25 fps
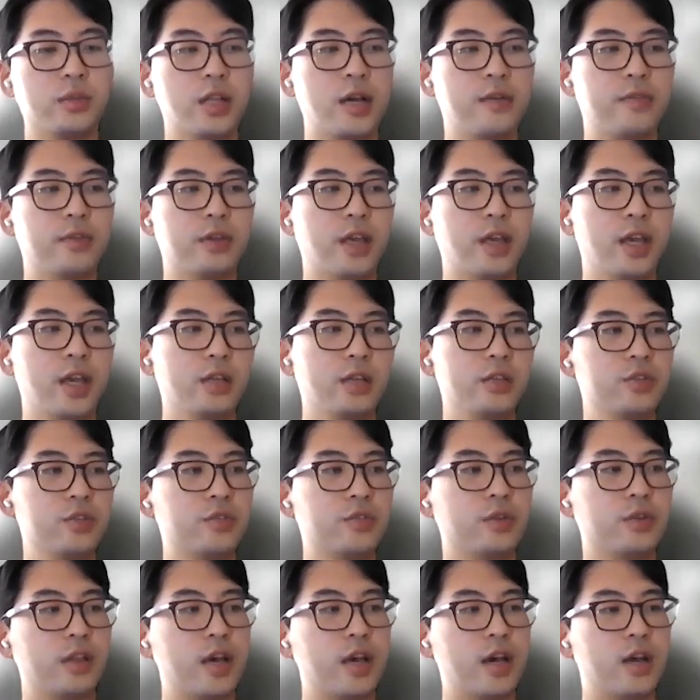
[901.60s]
So we'll have a cadence
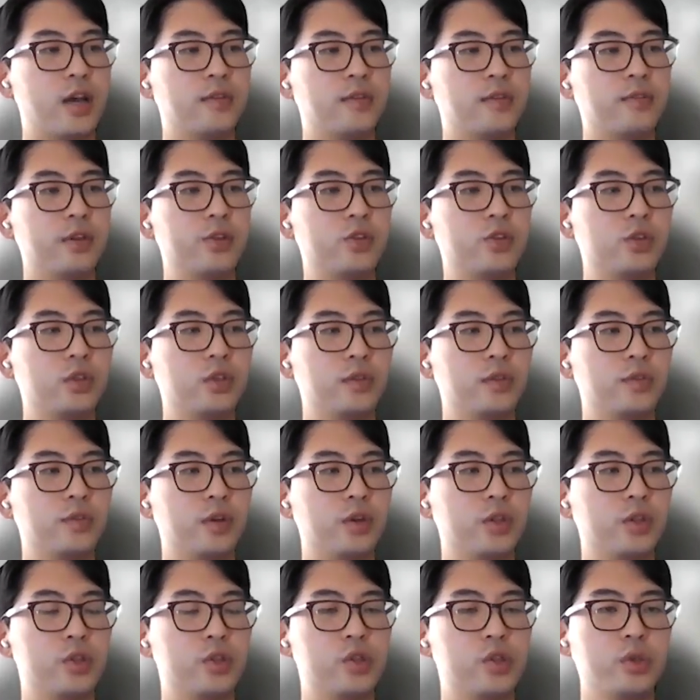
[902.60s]
for that eventually
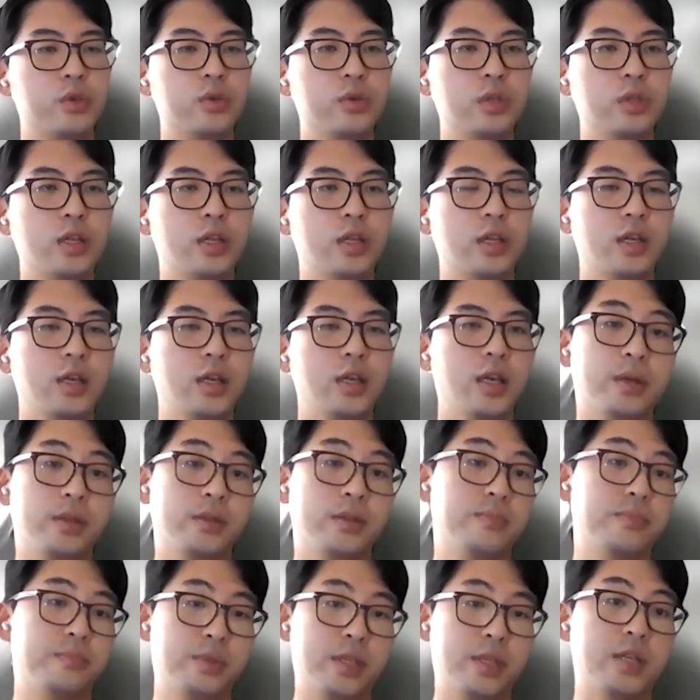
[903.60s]
very soon.
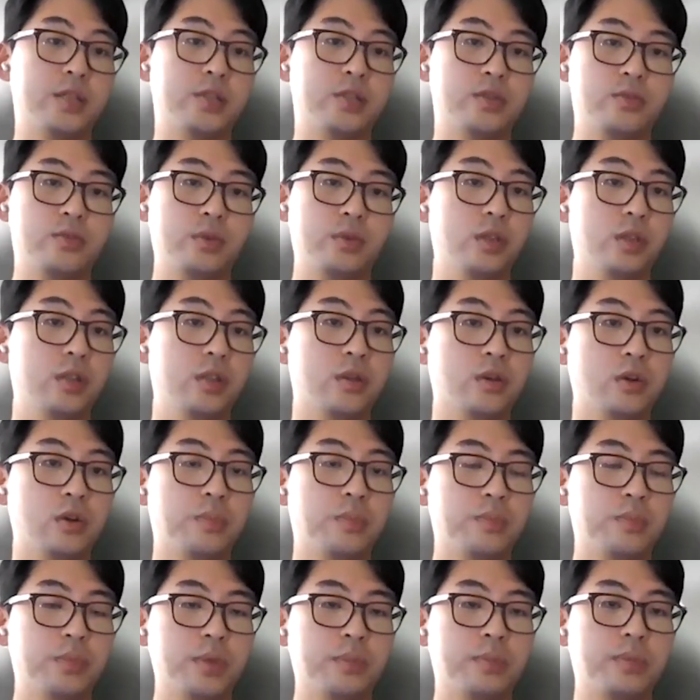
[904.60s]
But, but that's really the,
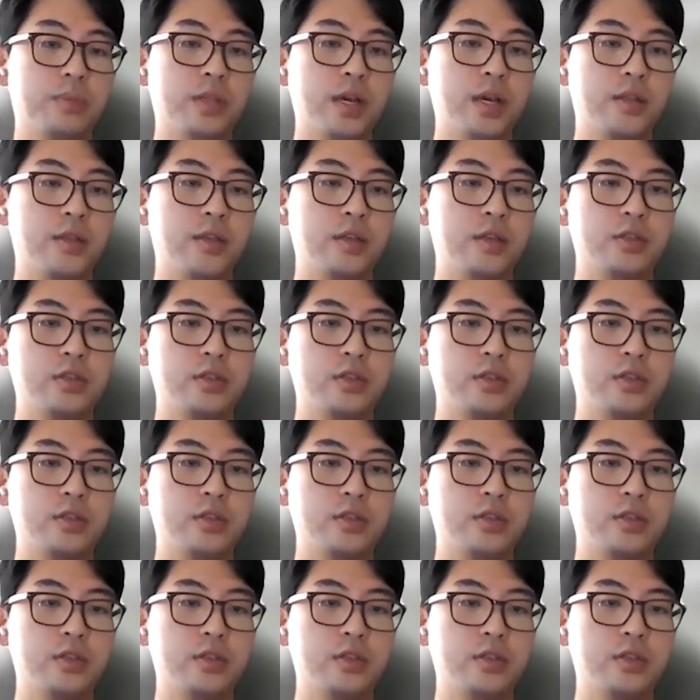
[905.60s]
the plan